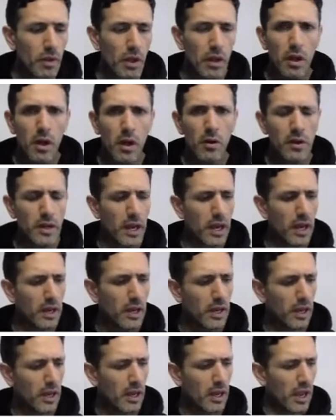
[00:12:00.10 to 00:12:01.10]

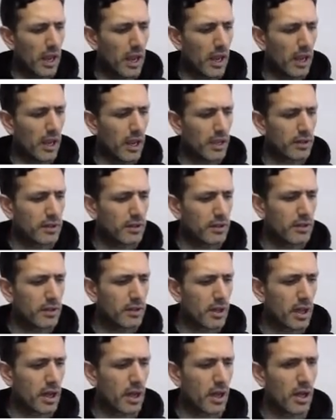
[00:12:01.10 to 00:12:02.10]
Okay, and
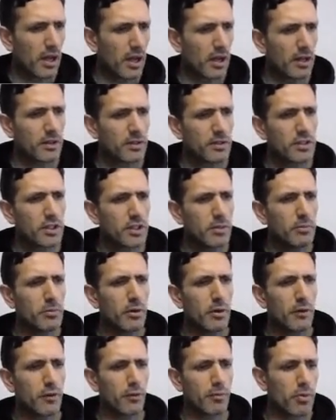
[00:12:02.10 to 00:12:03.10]

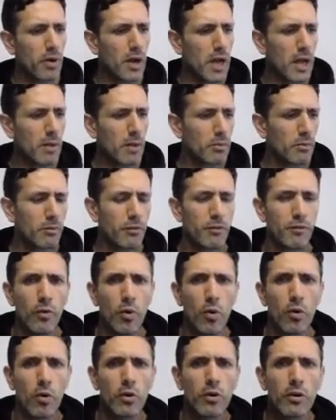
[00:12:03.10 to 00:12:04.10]
similar for problem
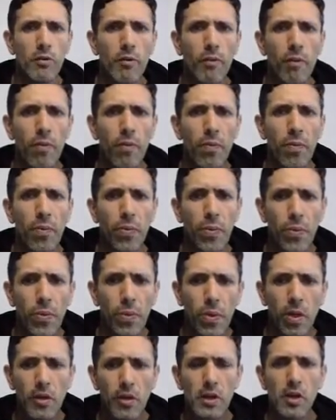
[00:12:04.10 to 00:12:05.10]
4.
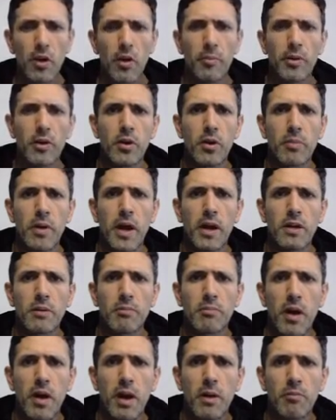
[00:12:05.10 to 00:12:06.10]
So let me go back to
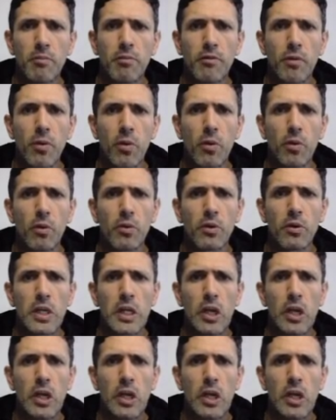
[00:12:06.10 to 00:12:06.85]
problem 4.